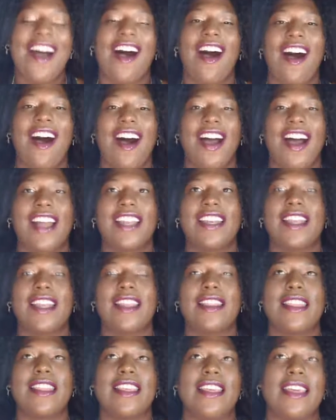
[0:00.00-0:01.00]
on
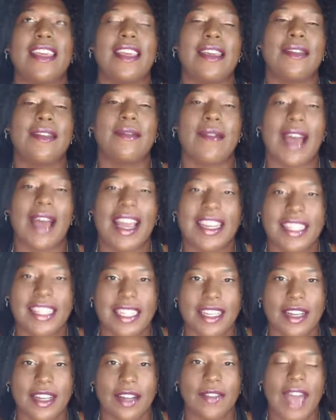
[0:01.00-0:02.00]
the
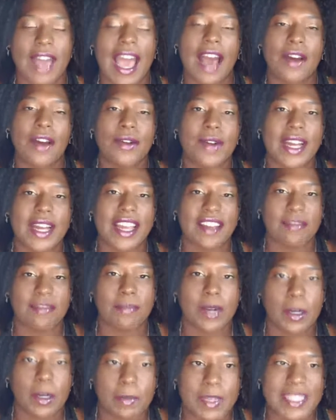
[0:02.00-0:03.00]
idea of how do I have
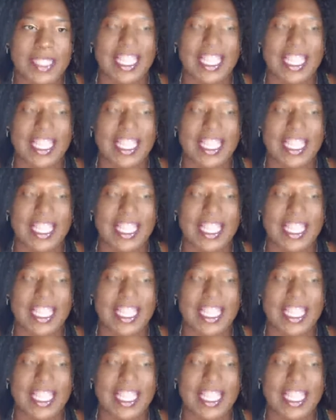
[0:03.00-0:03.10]
purpose,